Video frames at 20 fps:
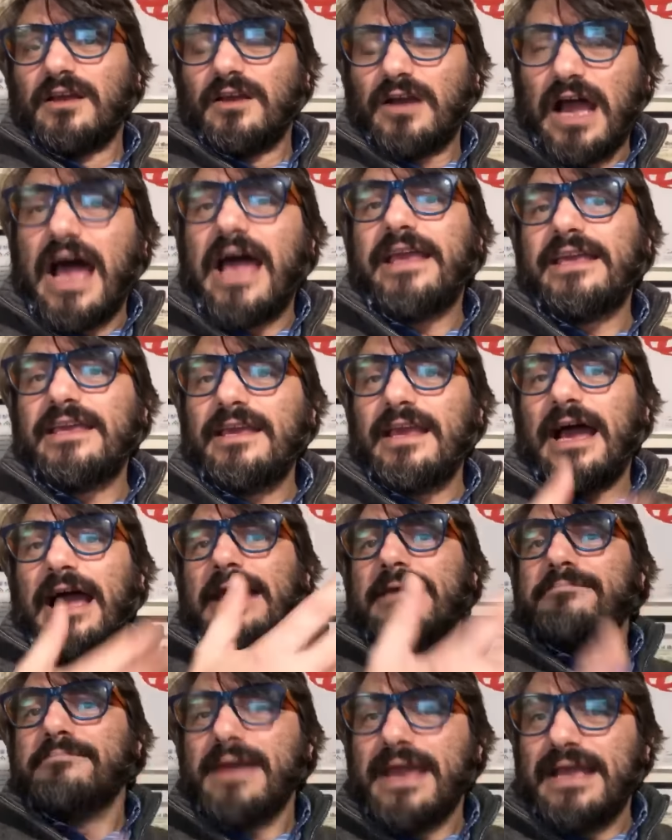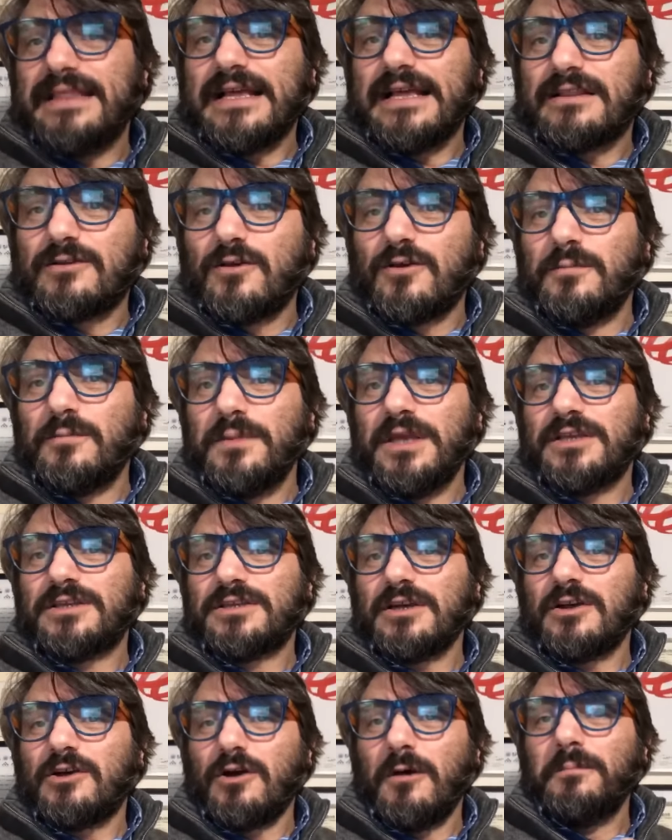I made that
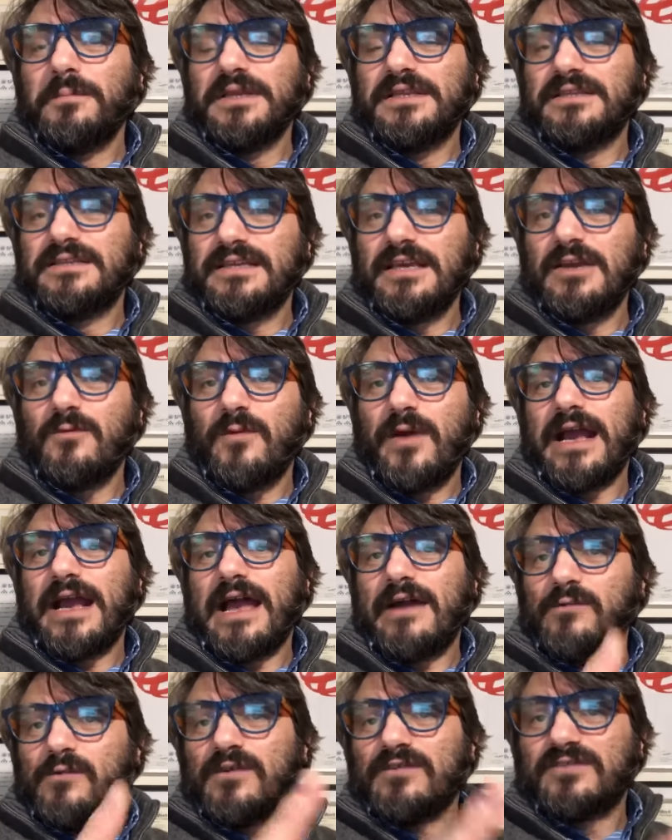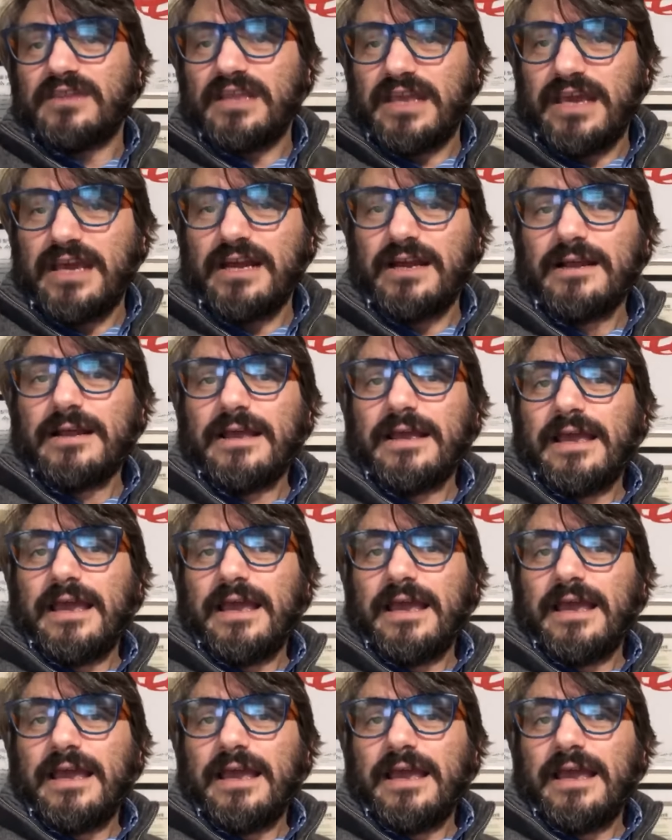committee when I was there,